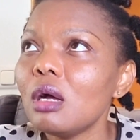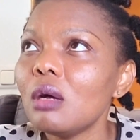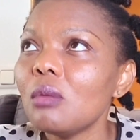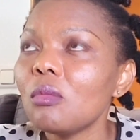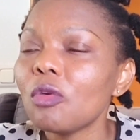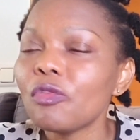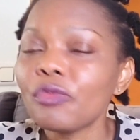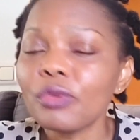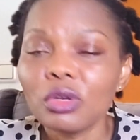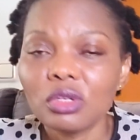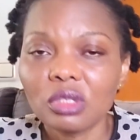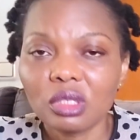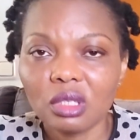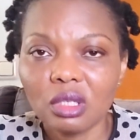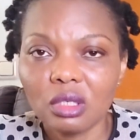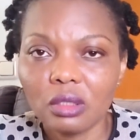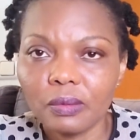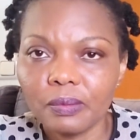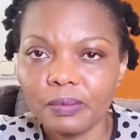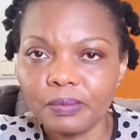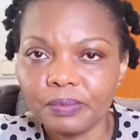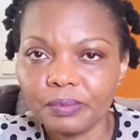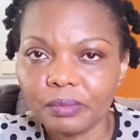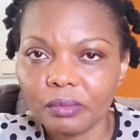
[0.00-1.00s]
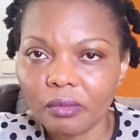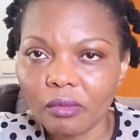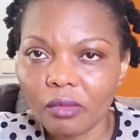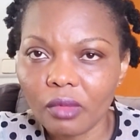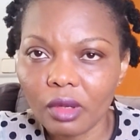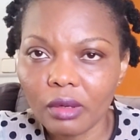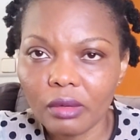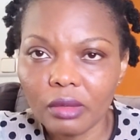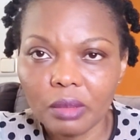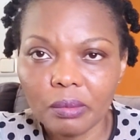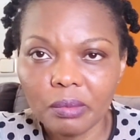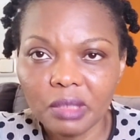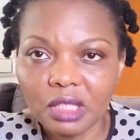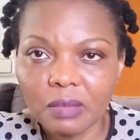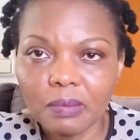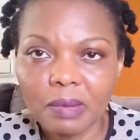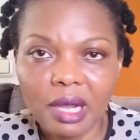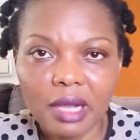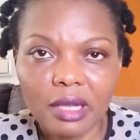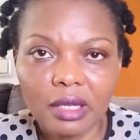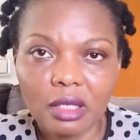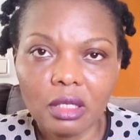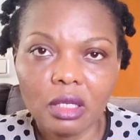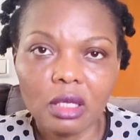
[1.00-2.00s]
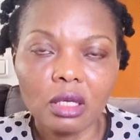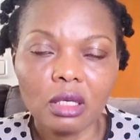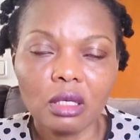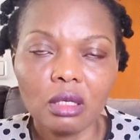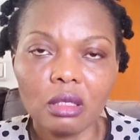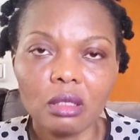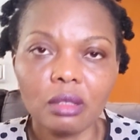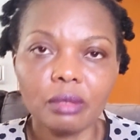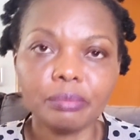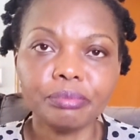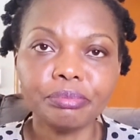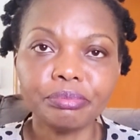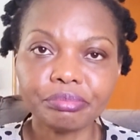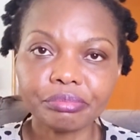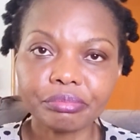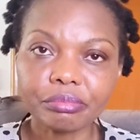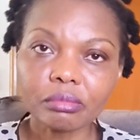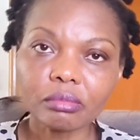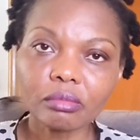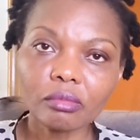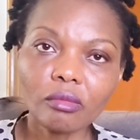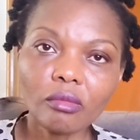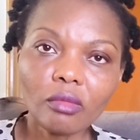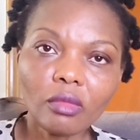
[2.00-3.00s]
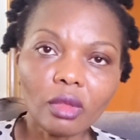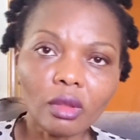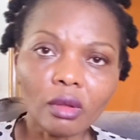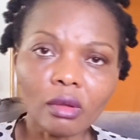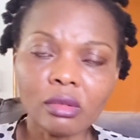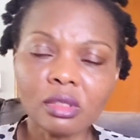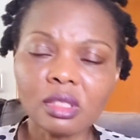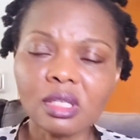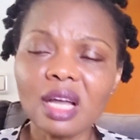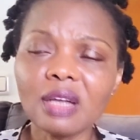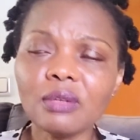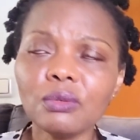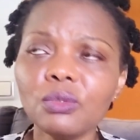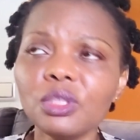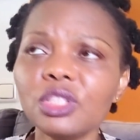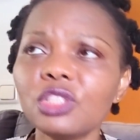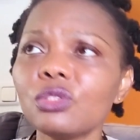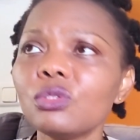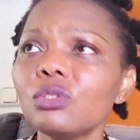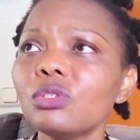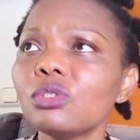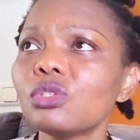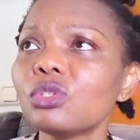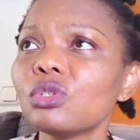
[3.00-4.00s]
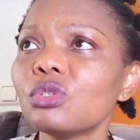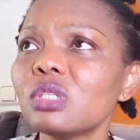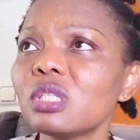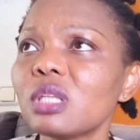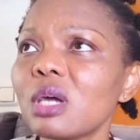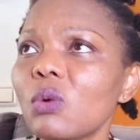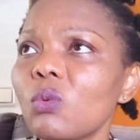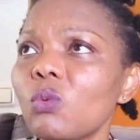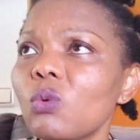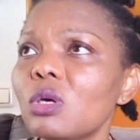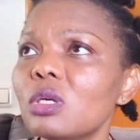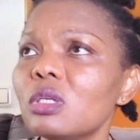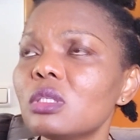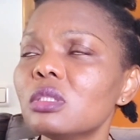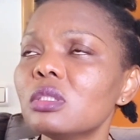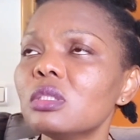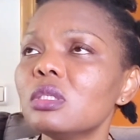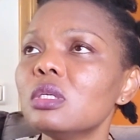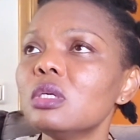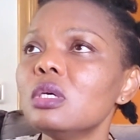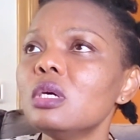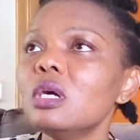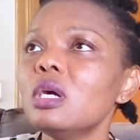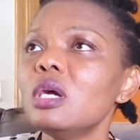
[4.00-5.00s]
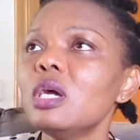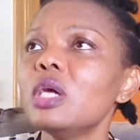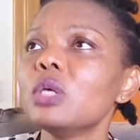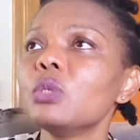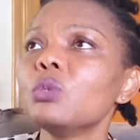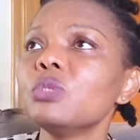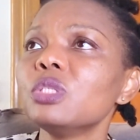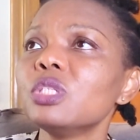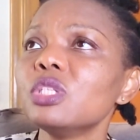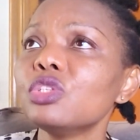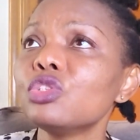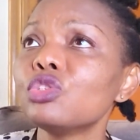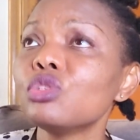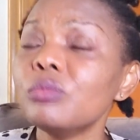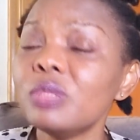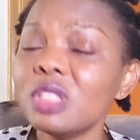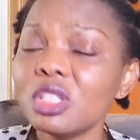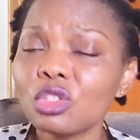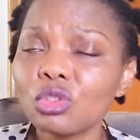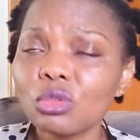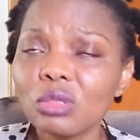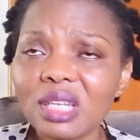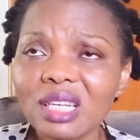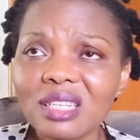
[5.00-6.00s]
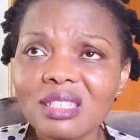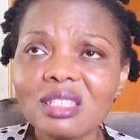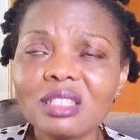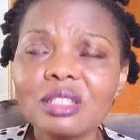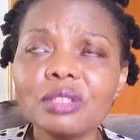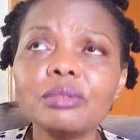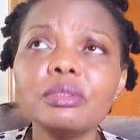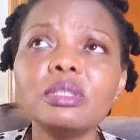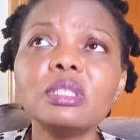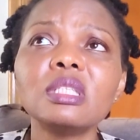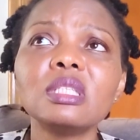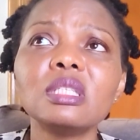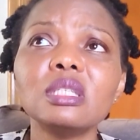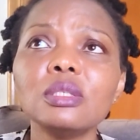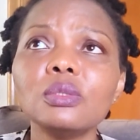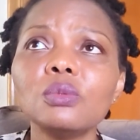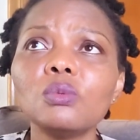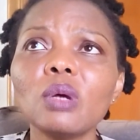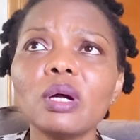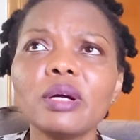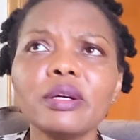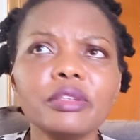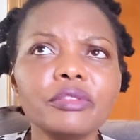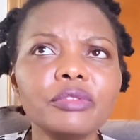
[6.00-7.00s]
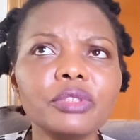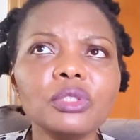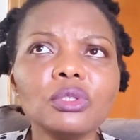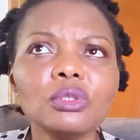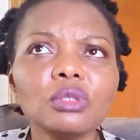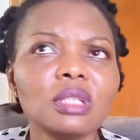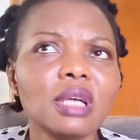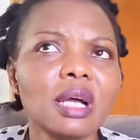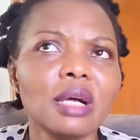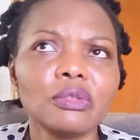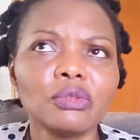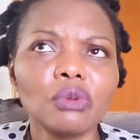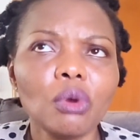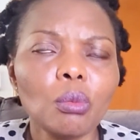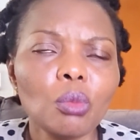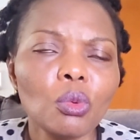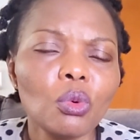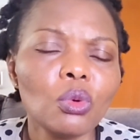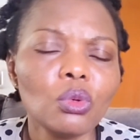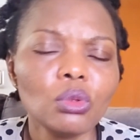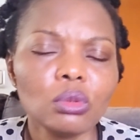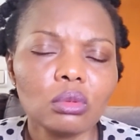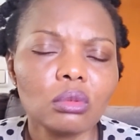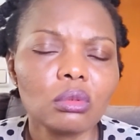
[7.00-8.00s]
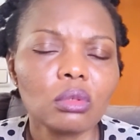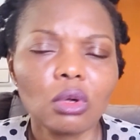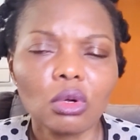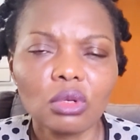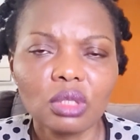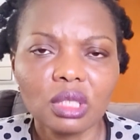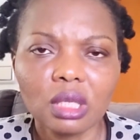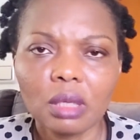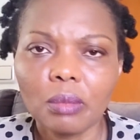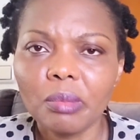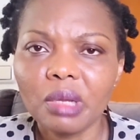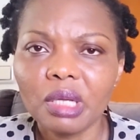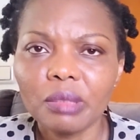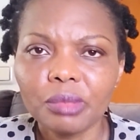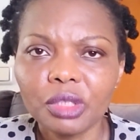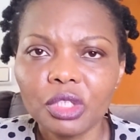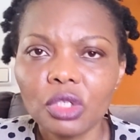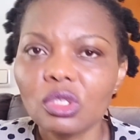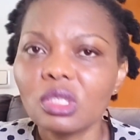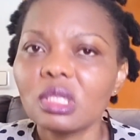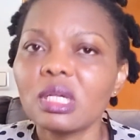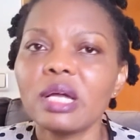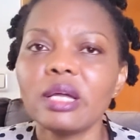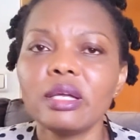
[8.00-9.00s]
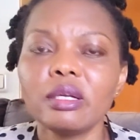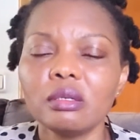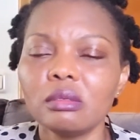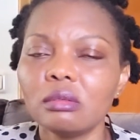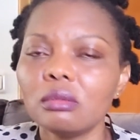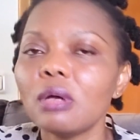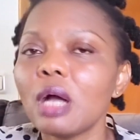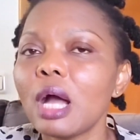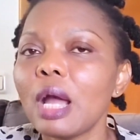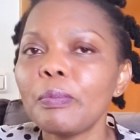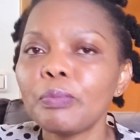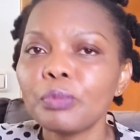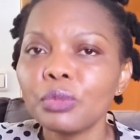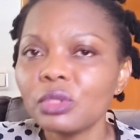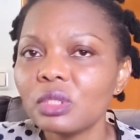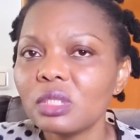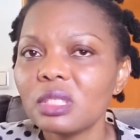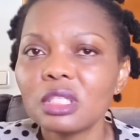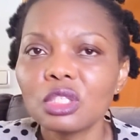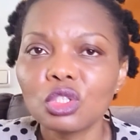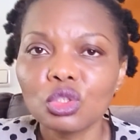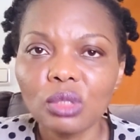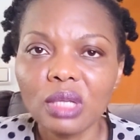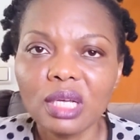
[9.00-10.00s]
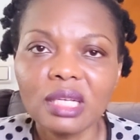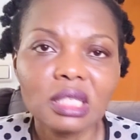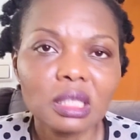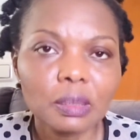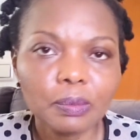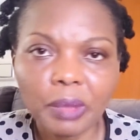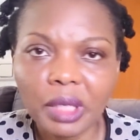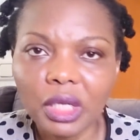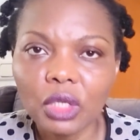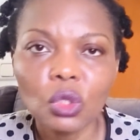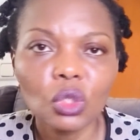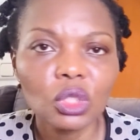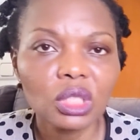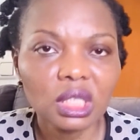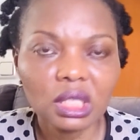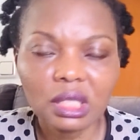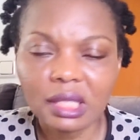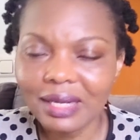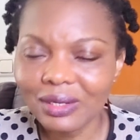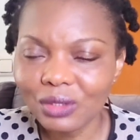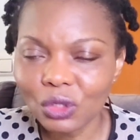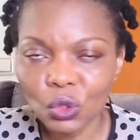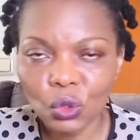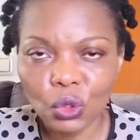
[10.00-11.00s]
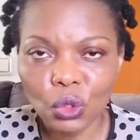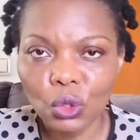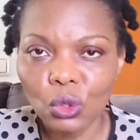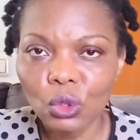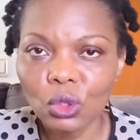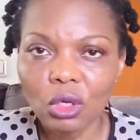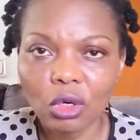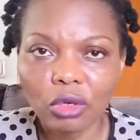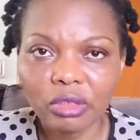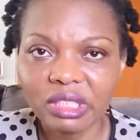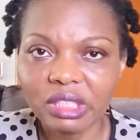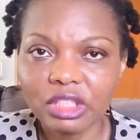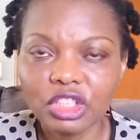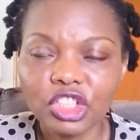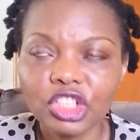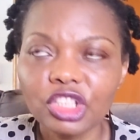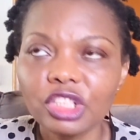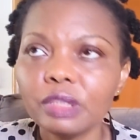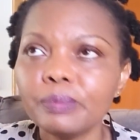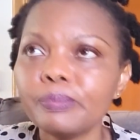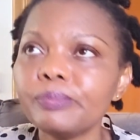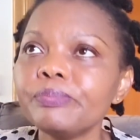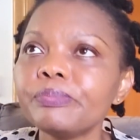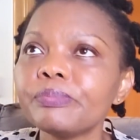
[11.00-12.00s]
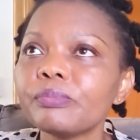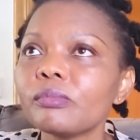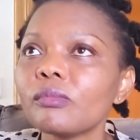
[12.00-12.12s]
Of course, the meat pie in a sandwich toaster one. Egusi. So the student series did well, even though there are normal content, but because I put the student spin on it, how to cook on the cheap,